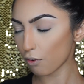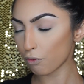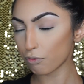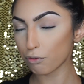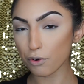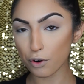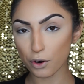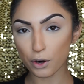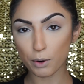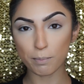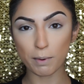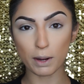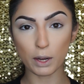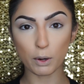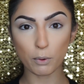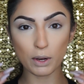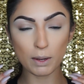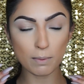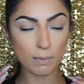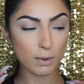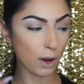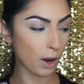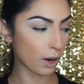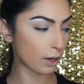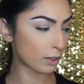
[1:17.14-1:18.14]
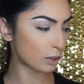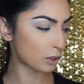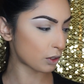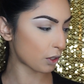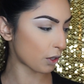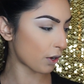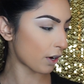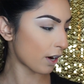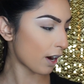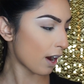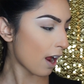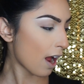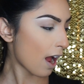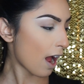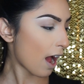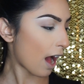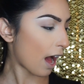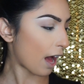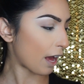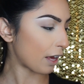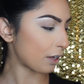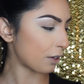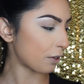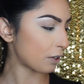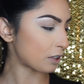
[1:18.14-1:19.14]
For my cream contour,
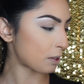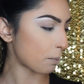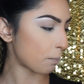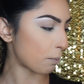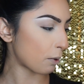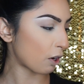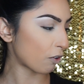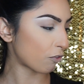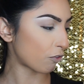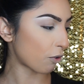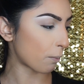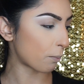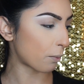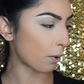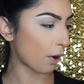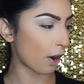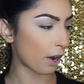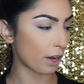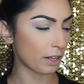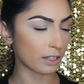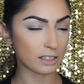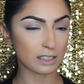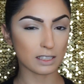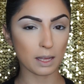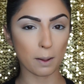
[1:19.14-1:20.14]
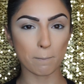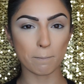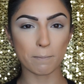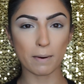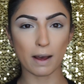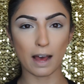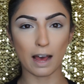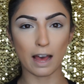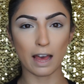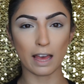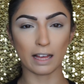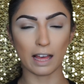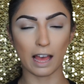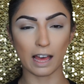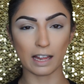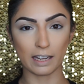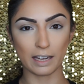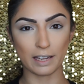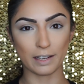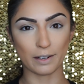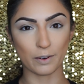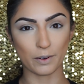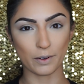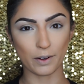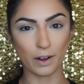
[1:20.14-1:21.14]
I used Beautiful Bronze by
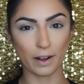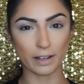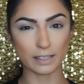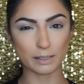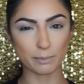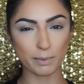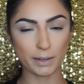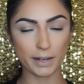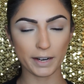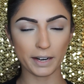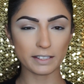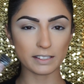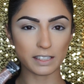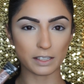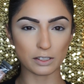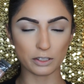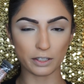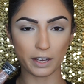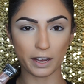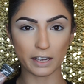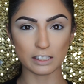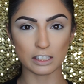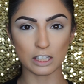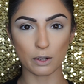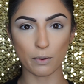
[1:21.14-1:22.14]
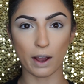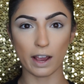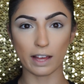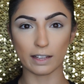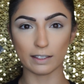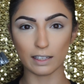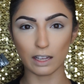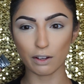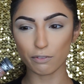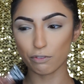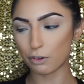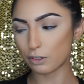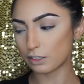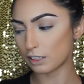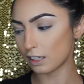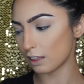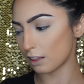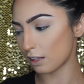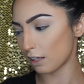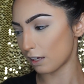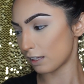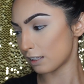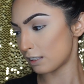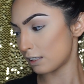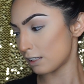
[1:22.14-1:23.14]
LA Girl Cosmetics. As you guys know, I love using
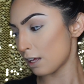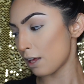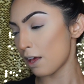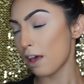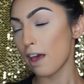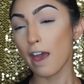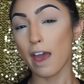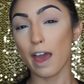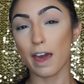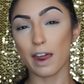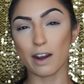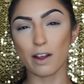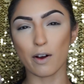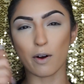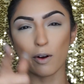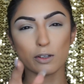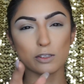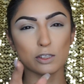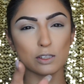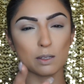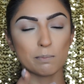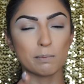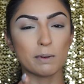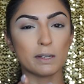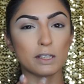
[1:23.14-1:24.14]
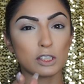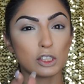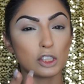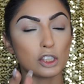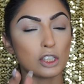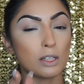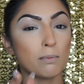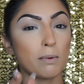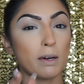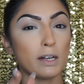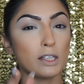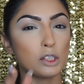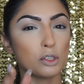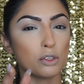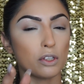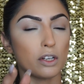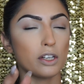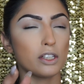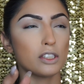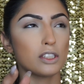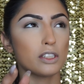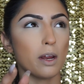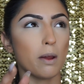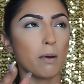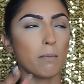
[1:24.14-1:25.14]
this. And I also mentioned my
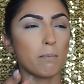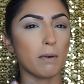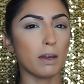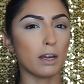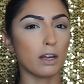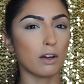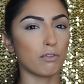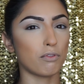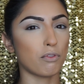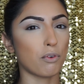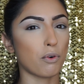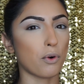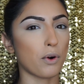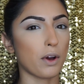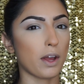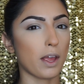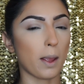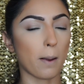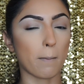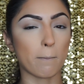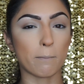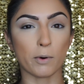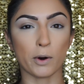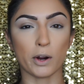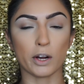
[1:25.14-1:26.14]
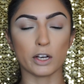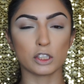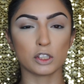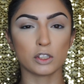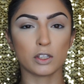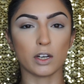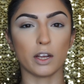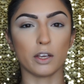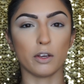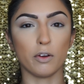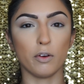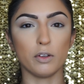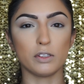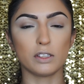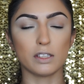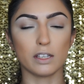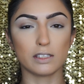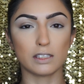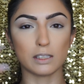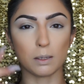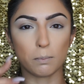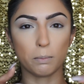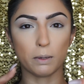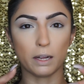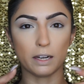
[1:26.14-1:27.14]
Trish McAvoy brush that I used
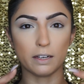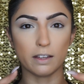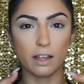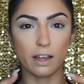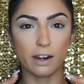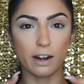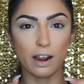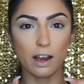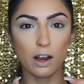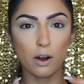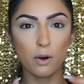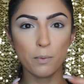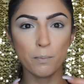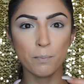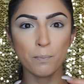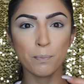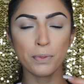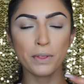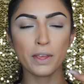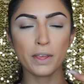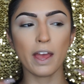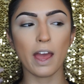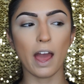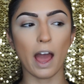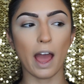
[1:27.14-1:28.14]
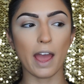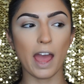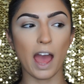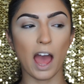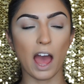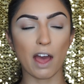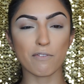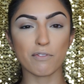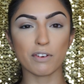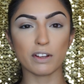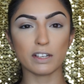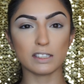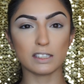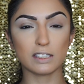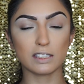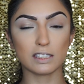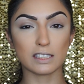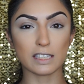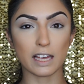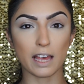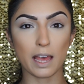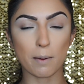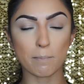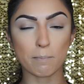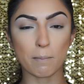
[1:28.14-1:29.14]
to blend that out. I haven't
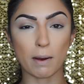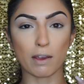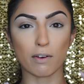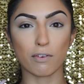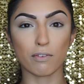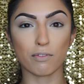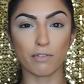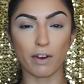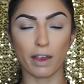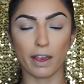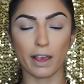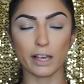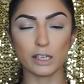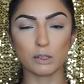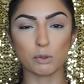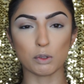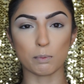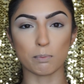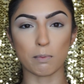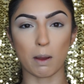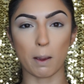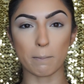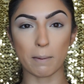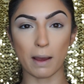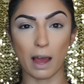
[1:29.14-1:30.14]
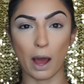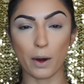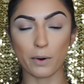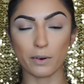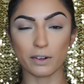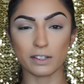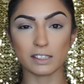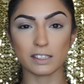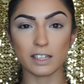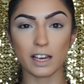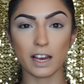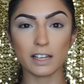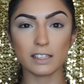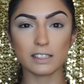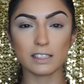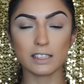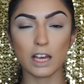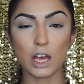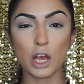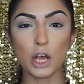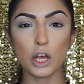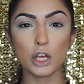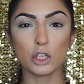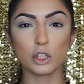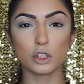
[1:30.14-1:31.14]
set my face with my powders yet,
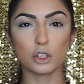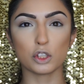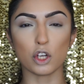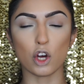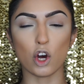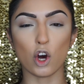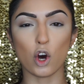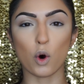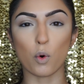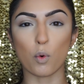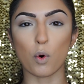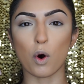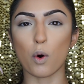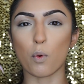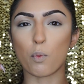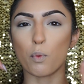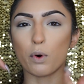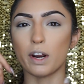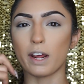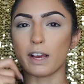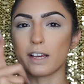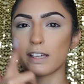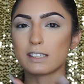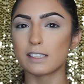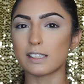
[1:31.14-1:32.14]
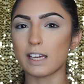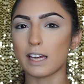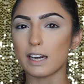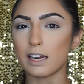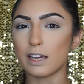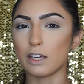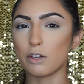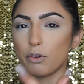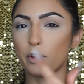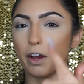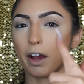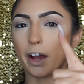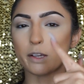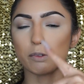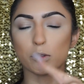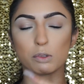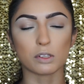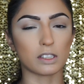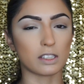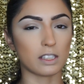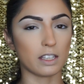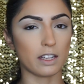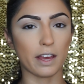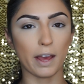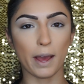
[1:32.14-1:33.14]
so when I set it, you guys will
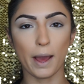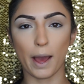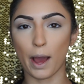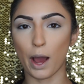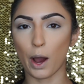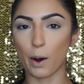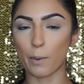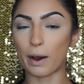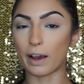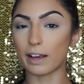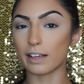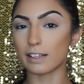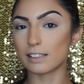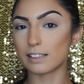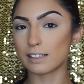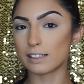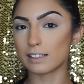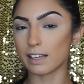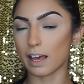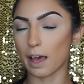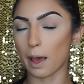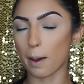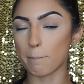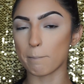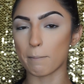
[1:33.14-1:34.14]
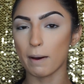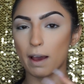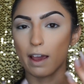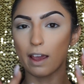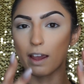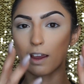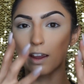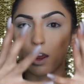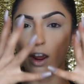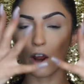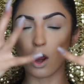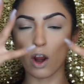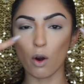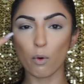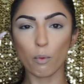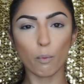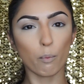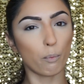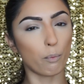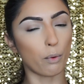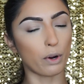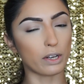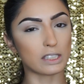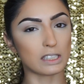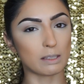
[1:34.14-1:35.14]
see how I set my
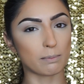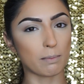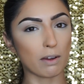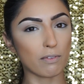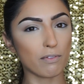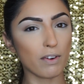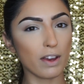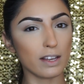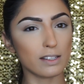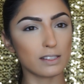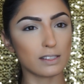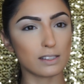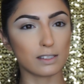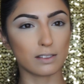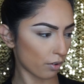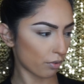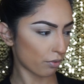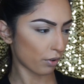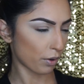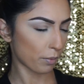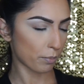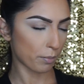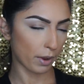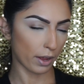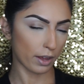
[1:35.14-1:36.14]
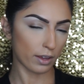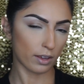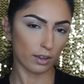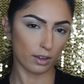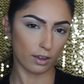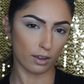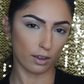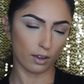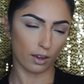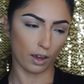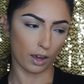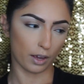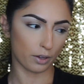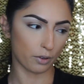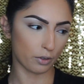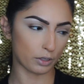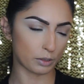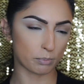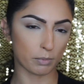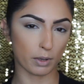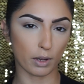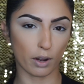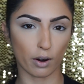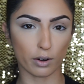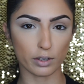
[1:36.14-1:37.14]
rest of my face. For baking, I
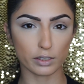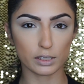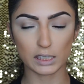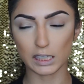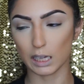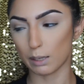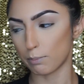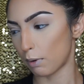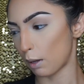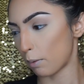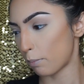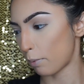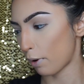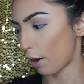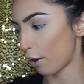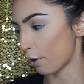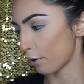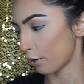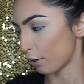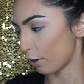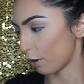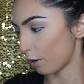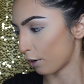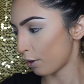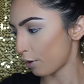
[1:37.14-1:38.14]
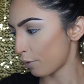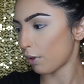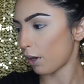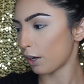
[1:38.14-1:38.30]
use my RCMA powder.